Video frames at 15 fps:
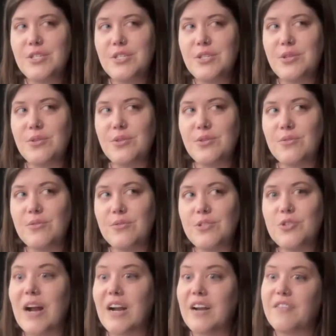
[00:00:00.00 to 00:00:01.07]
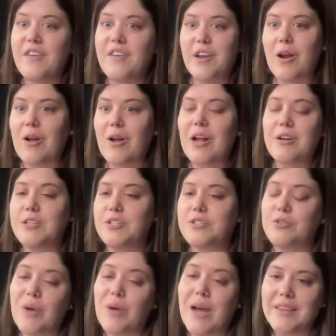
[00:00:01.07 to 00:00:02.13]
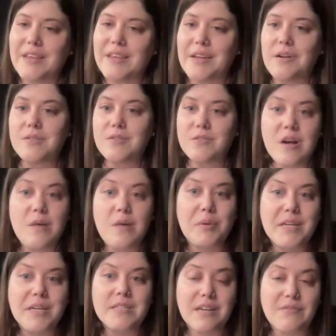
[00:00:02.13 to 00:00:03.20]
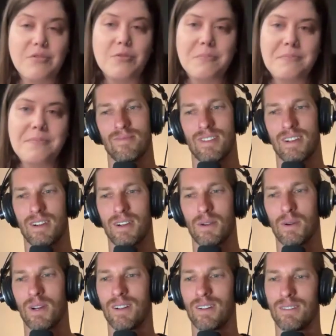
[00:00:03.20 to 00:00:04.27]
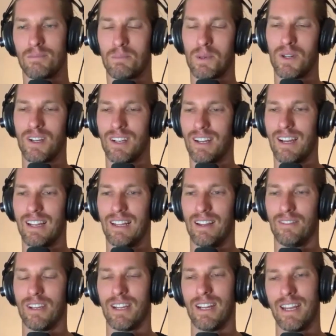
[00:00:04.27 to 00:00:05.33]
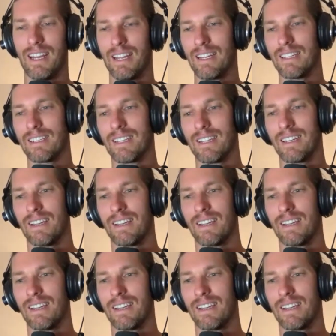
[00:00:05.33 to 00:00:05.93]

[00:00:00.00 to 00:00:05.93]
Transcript: to try to figure out how to do at that ensemble based level very well put i love it and